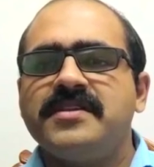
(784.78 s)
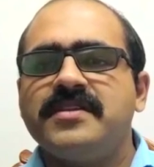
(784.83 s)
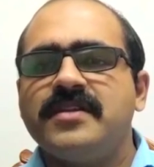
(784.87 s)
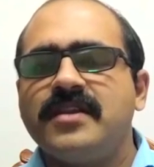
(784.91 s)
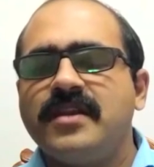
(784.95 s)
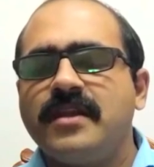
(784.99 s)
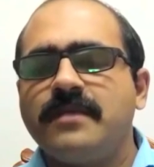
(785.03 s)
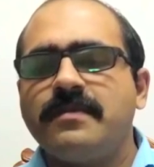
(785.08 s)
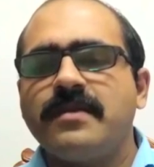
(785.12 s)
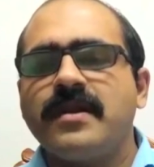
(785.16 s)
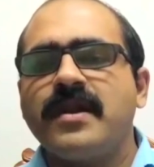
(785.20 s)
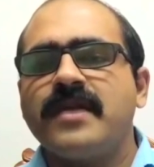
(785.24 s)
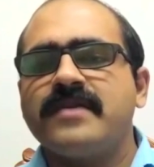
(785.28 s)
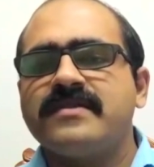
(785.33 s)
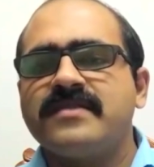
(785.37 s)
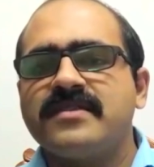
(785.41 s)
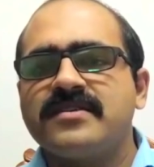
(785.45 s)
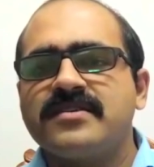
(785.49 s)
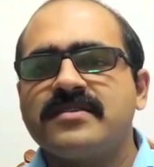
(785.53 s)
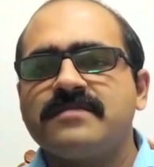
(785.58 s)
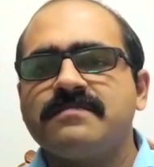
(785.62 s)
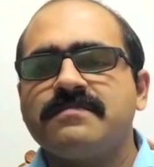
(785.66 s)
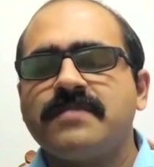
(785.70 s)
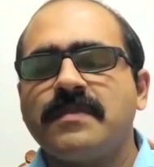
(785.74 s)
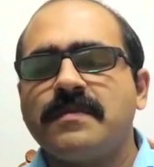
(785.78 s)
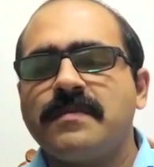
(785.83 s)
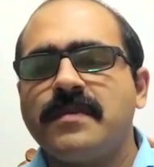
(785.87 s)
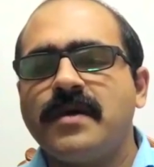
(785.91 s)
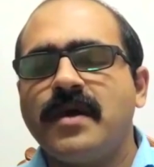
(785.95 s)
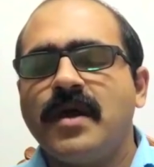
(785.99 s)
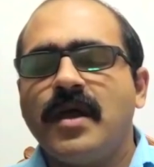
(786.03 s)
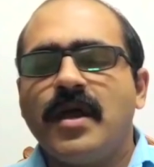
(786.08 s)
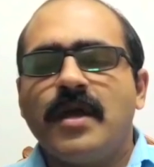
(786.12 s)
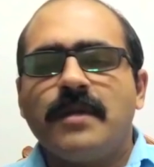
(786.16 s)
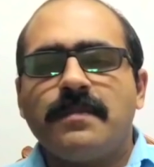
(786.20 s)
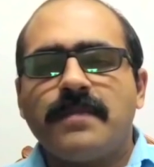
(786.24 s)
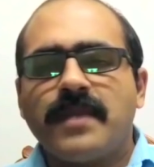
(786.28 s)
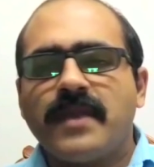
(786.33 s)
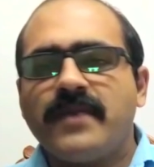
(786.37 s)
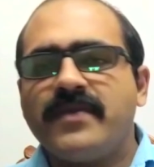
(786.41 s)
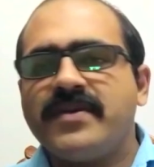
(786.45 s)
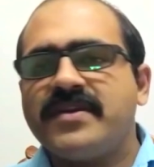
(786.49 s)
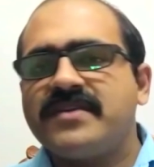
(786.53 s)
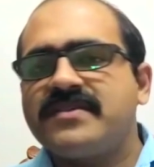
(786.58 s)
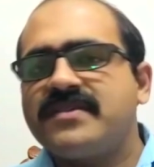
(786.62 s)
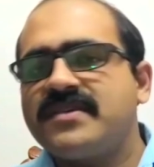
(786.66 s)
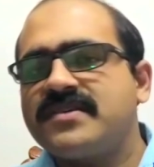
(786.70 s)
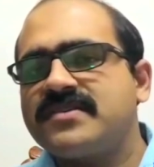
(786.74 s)
the liberalization,
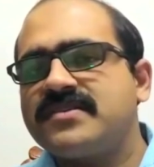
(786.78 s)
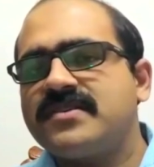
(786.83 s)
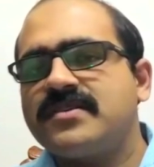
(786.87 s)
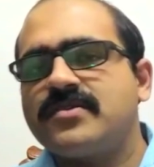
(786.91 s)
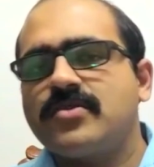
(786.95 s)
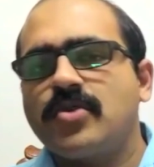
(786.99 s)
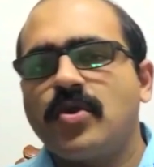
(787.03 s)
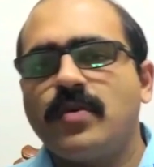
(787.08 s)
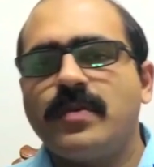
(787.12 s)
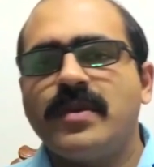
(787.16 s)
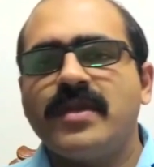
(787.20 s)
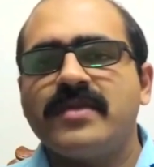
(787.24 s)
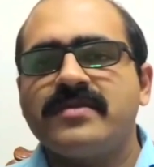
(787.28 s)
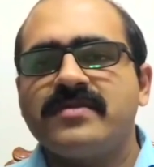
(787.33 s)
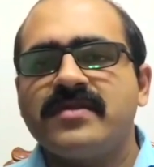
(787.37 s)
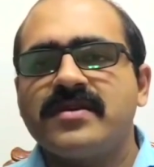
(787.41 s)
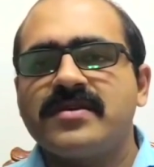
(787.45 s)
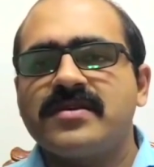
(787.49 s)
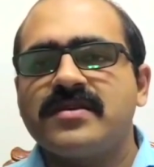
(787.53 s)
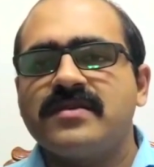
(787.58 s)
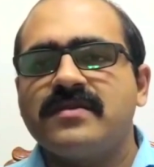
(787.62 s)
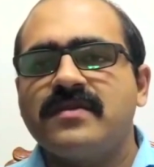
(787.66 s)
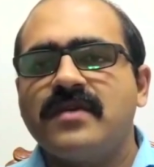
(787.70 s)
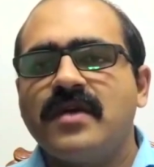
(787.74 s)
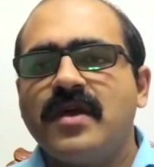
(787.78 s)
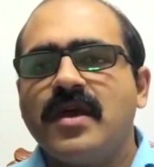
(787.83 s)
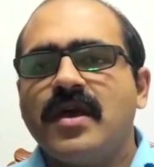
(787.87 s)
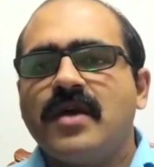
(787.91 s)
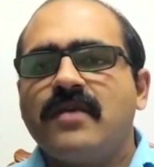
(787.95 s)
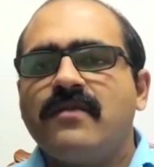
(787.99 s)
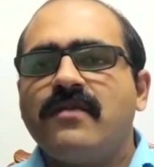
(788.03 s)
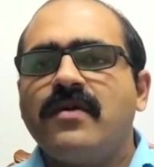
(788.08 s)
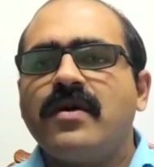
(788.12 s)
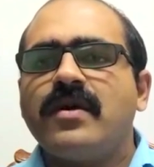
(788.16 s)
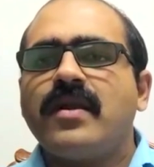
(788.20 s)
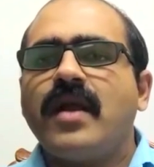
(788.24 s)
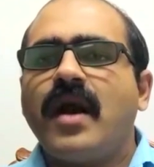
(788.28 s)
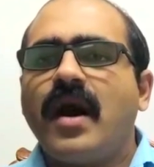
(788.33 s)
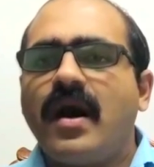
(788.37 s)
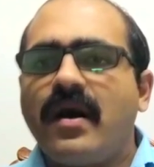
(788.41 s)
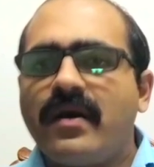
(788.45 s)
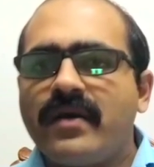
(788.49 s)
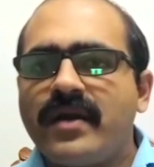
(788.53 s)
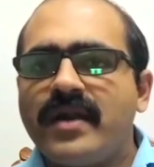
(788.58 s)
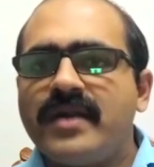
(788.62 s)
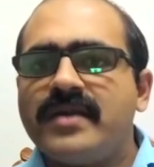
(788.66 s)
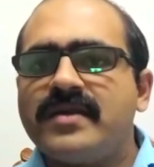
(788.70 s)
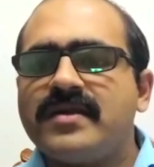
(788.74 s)
privatization and globalization, where our
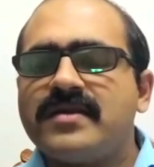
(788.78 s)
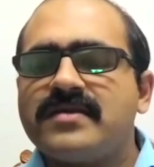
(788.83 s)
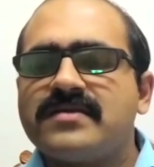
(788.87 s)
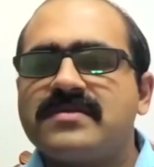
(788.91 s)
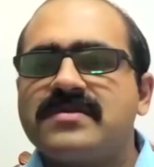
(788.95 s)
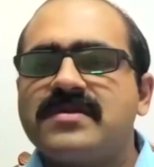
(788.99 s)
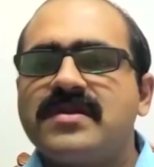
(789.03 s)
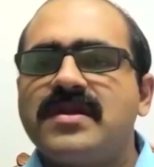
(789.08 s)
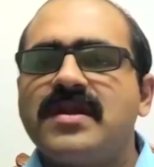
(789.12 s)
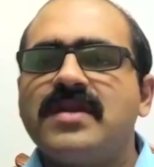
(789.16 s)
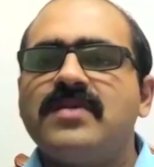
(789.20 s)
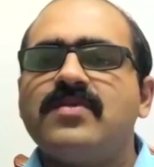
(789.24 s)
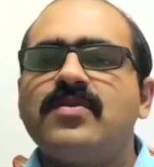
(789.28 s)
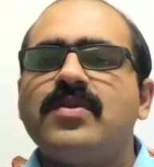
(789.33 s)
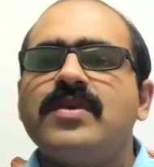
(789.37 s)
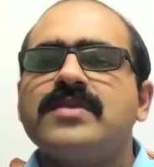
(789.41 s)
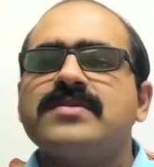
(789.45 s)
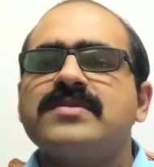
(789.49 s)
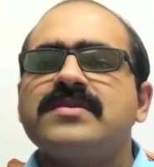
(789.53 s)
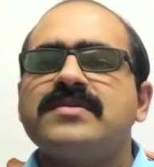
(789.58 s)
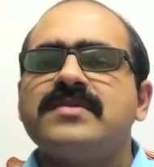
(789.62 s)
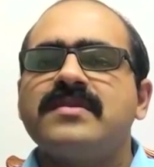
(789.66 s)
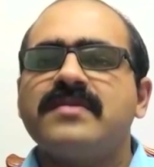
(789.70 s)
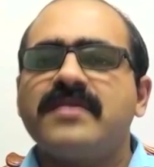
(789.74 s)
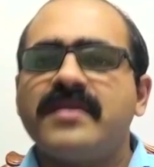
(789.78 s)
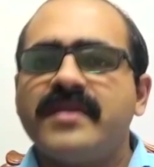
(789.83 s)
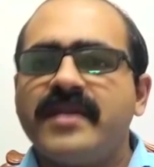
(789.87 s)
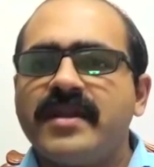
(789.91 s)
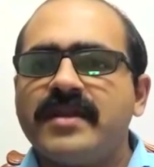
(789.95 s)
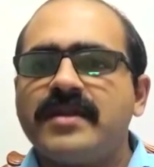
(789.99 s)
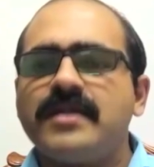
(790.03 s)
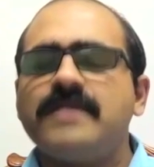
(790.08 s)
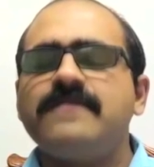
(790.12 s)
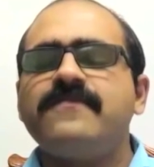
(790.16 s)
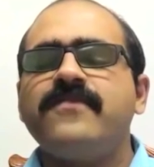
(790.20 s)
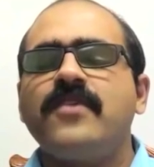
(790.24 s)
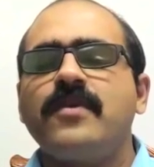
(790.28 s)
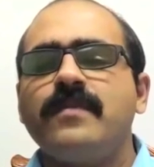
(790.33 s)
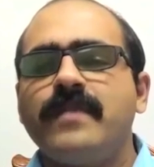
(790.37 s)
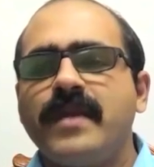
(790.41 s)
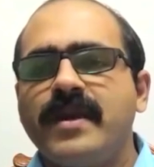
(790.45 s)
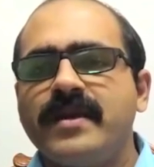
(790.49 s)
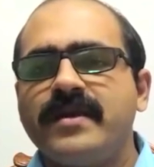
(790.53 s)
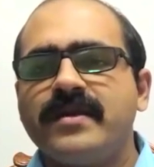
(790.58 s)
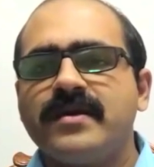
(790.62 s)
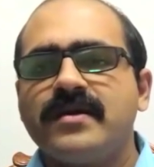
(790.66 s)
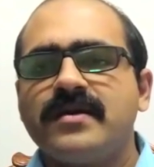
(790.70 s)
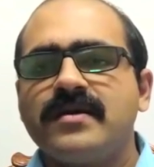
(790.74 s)
industry was in the redundant
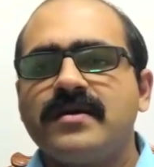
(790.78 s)
format.